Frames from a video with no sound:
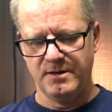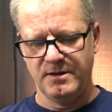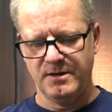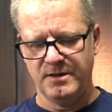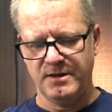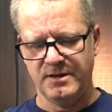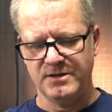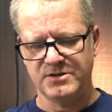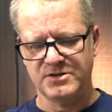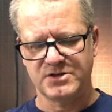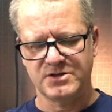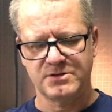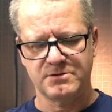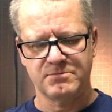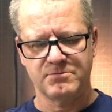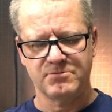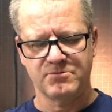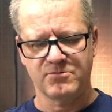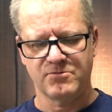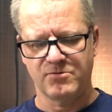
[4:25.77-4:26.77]
it's
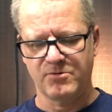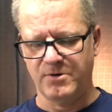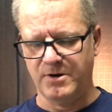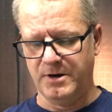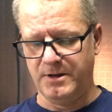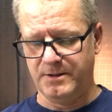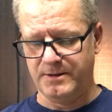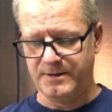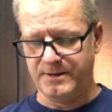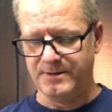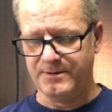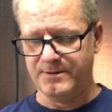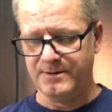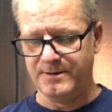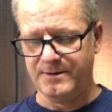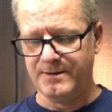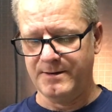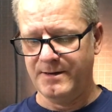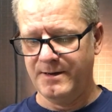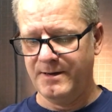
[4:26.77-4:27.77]
really
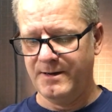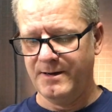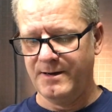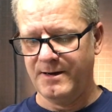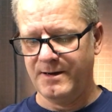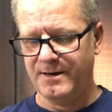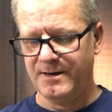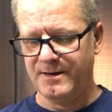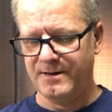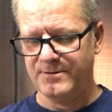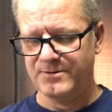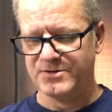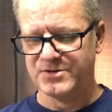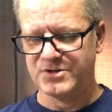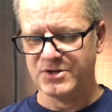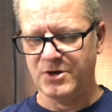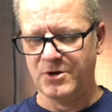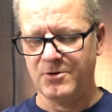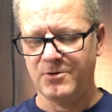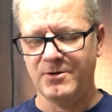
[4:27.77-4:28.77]
good.
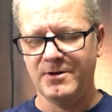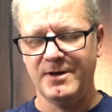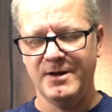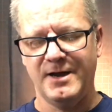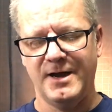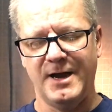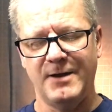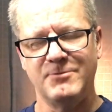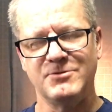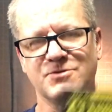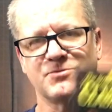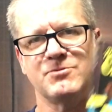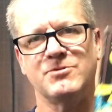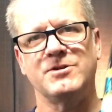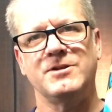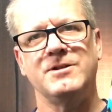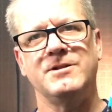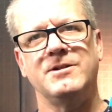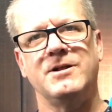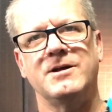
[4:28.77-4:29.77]
So I was
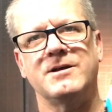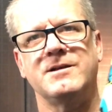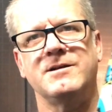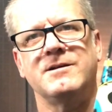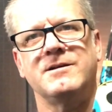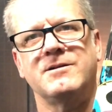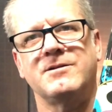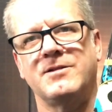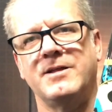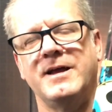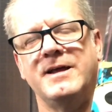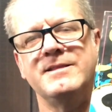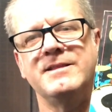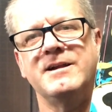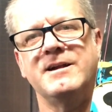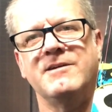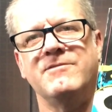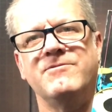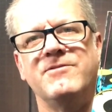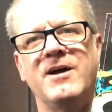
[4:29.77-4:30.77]
really glad that
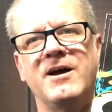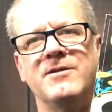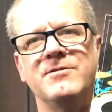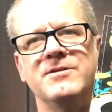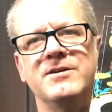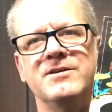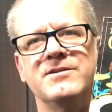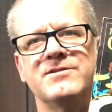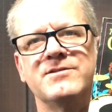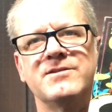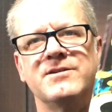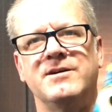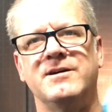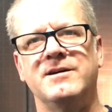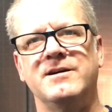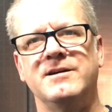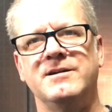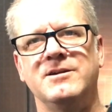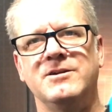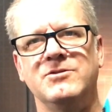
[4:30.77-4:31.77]
I found this
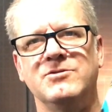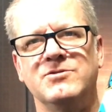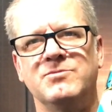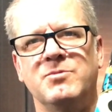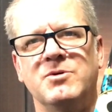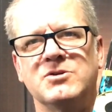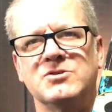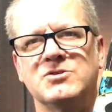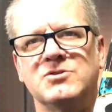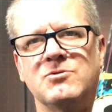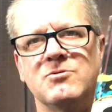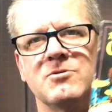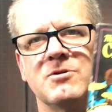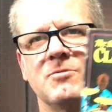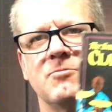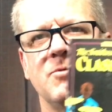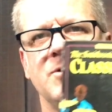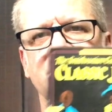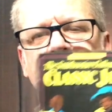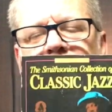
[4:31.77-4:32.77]
in a used bookstore at
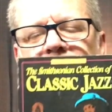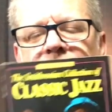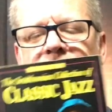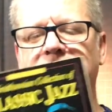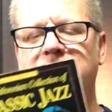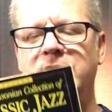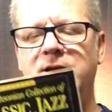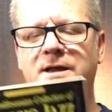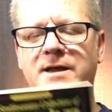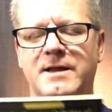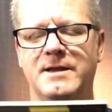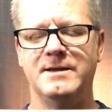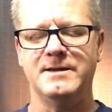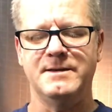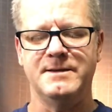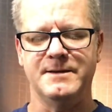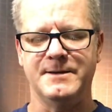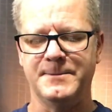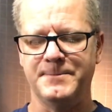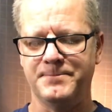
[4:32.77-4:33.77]
one point,
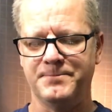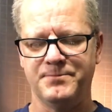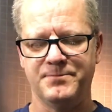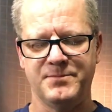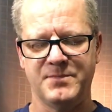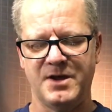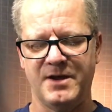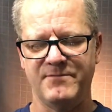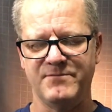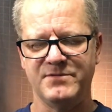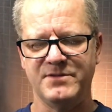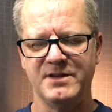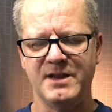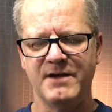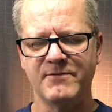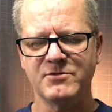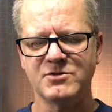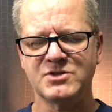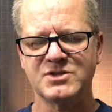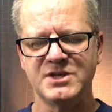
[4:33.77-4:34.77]
and I've
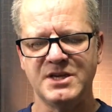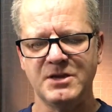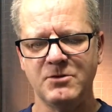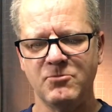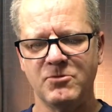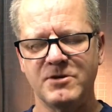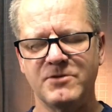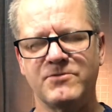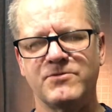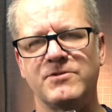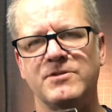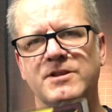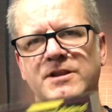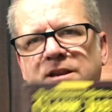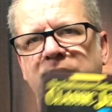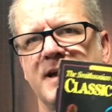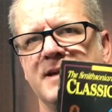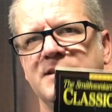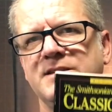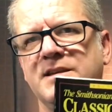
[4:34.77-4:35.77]
never seen one for the
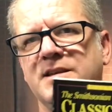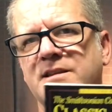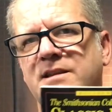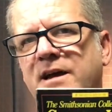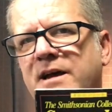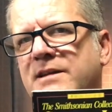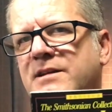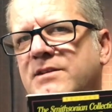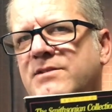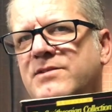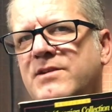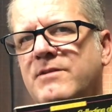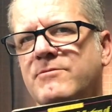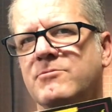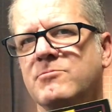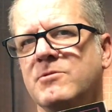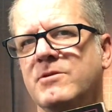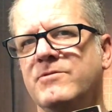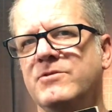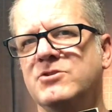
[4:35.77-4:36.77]
1997
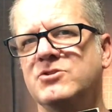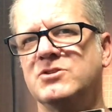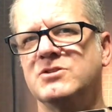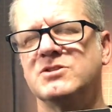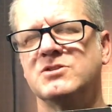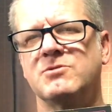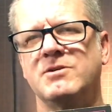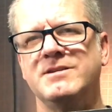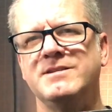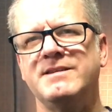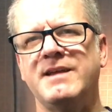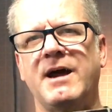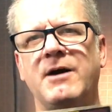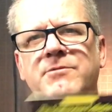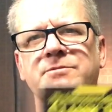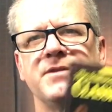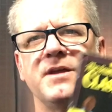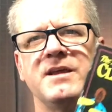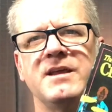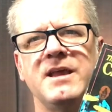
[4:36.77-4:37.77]
revision, so I
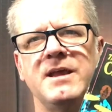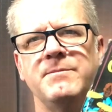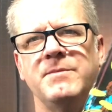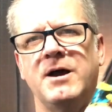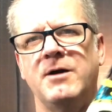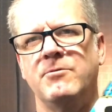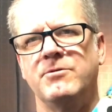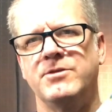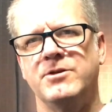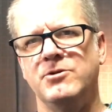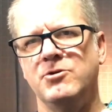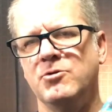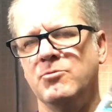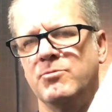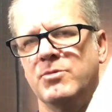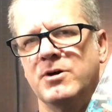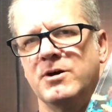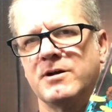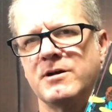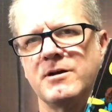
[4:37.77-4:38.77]
doubt they came out with a new
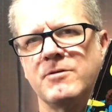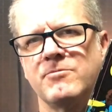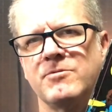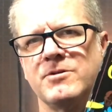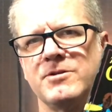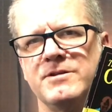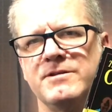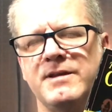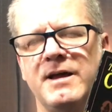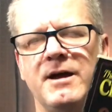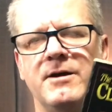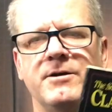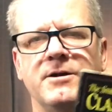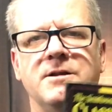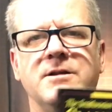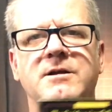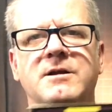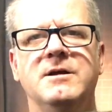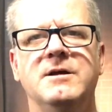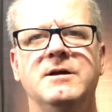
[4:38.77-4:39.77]
book. I really doubt
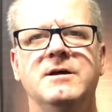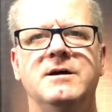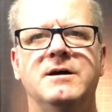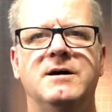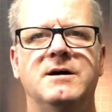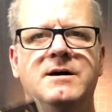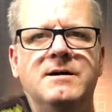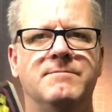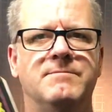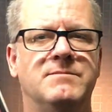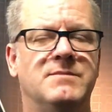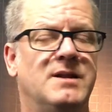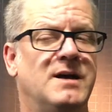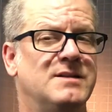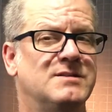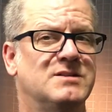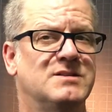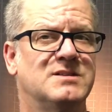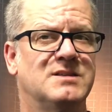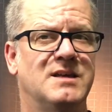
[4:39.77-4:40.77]
it.
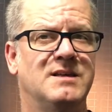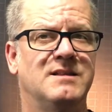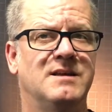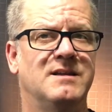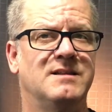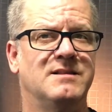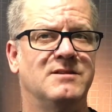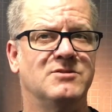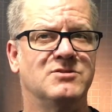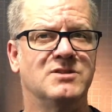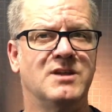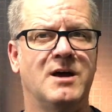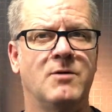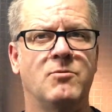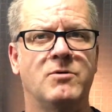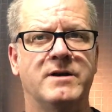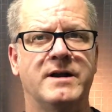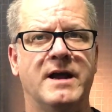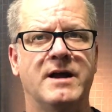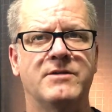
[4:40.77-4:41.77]
Not to say that there's not
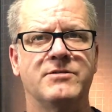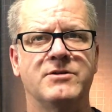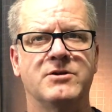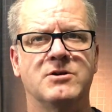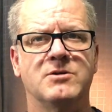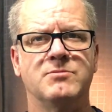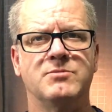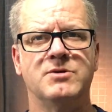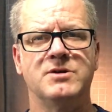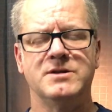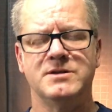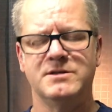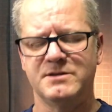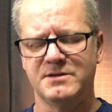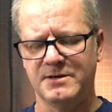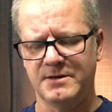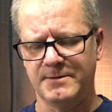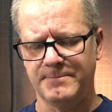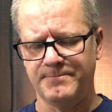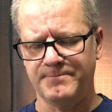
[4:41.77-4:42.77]
one out there, but
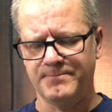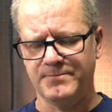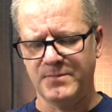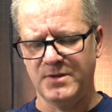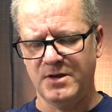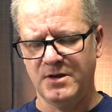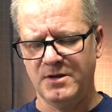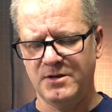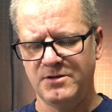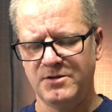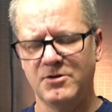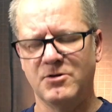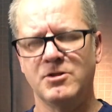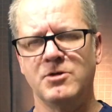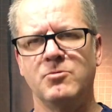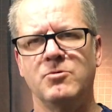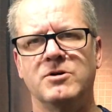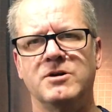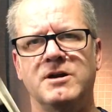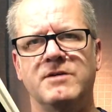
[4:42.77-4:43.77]
the only
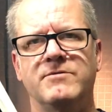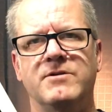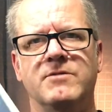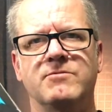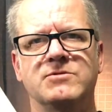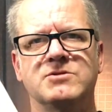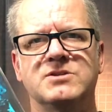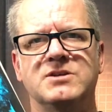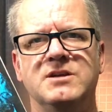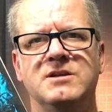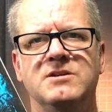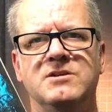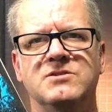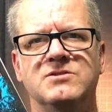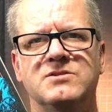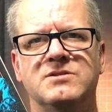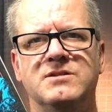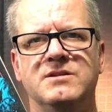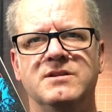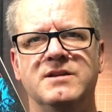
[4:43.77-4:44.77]
one I've ever seen
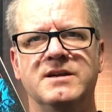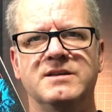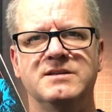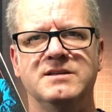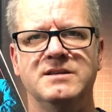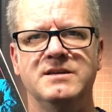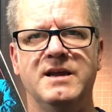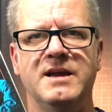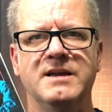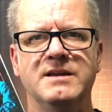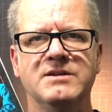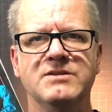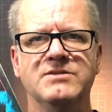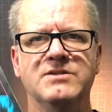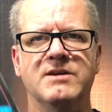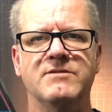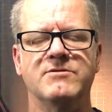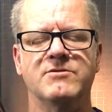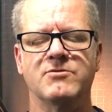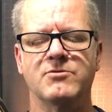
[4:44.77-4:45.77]
is the
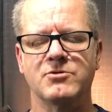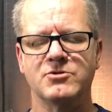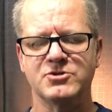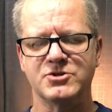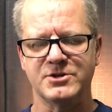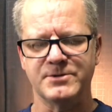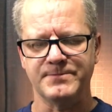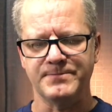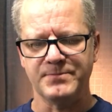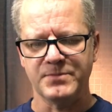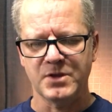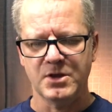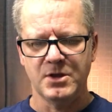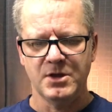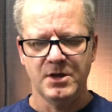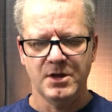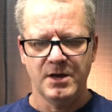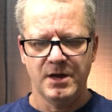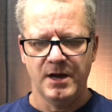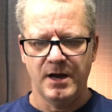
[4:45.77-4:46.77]
1987 version.
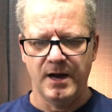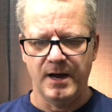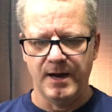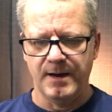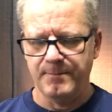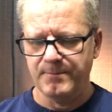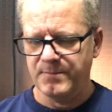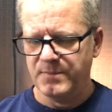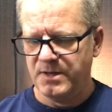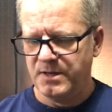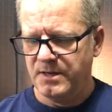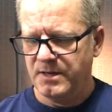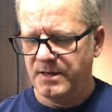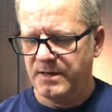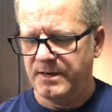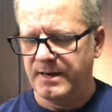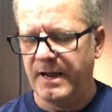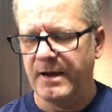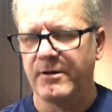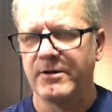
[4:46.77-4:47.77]

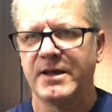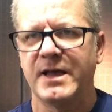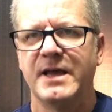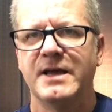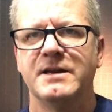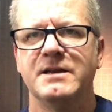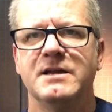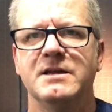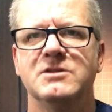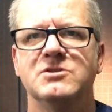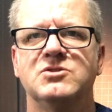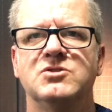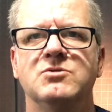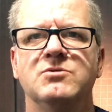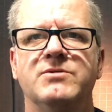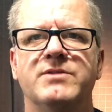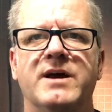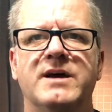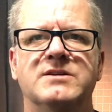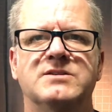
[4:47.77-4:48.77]
Now again, in
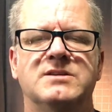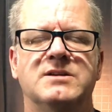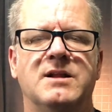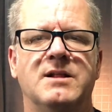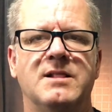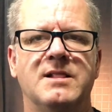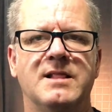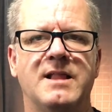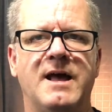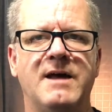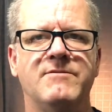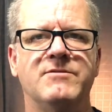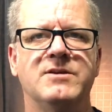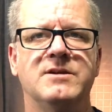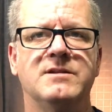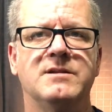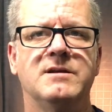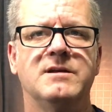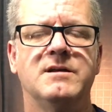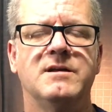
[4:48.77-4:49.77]

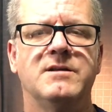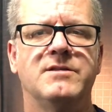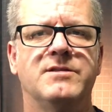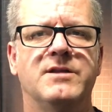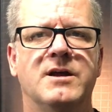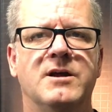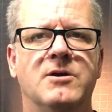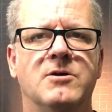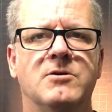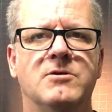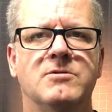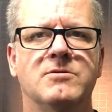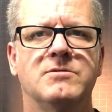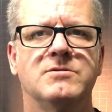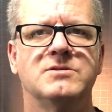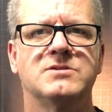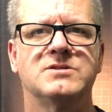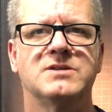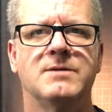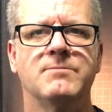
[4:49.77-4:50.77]
2011,
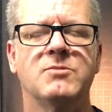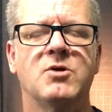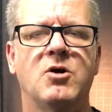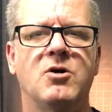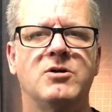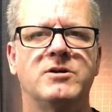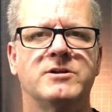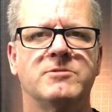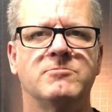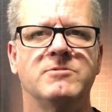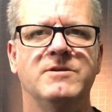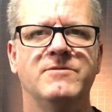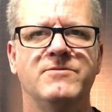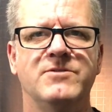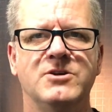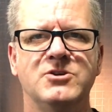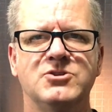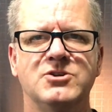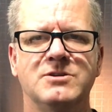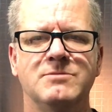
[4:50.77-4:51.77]
some call it a
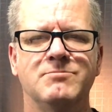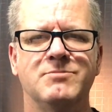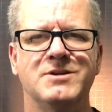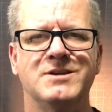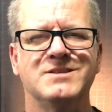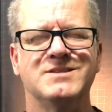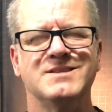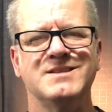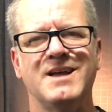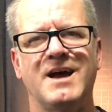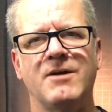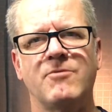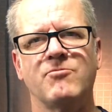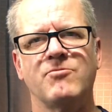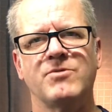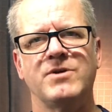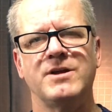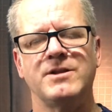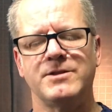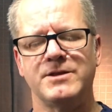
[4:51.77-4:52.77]
revision, but it's not
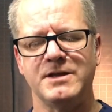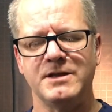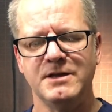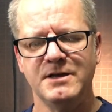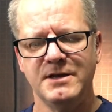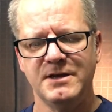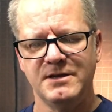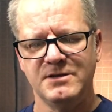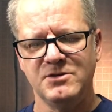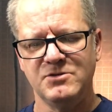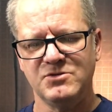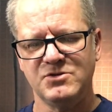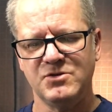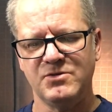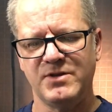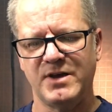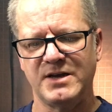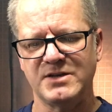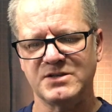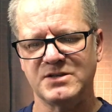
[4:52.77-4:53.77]
really. In
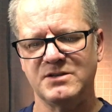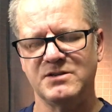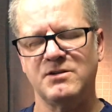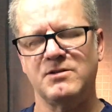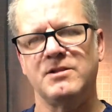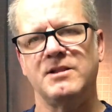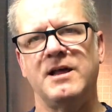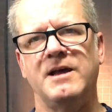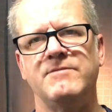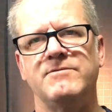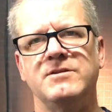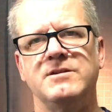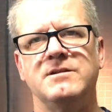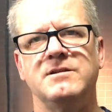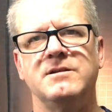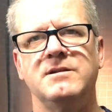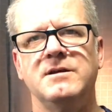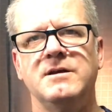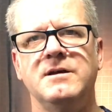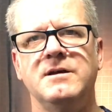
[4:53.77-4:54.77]
2011,